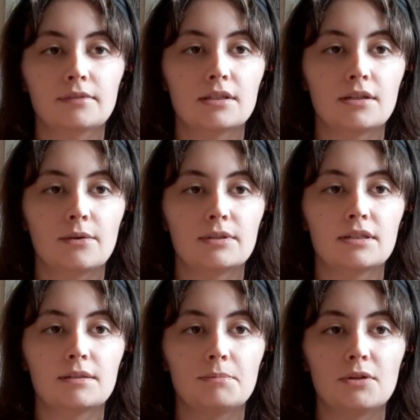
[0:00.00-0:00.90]
So it's
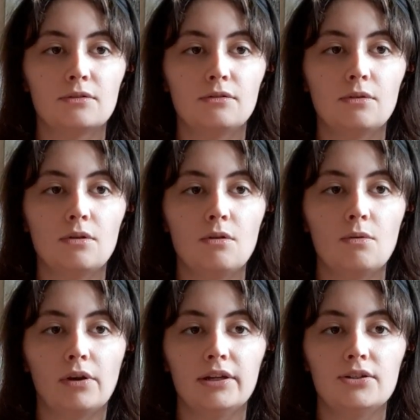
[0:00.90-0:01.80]
this beautiful
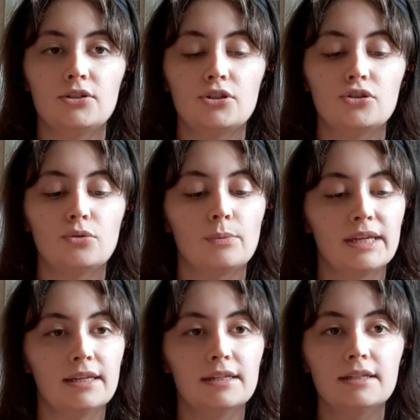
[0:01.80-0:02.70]
orange
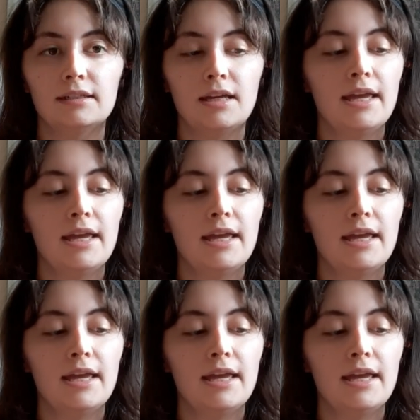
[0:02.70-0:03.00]
tweed.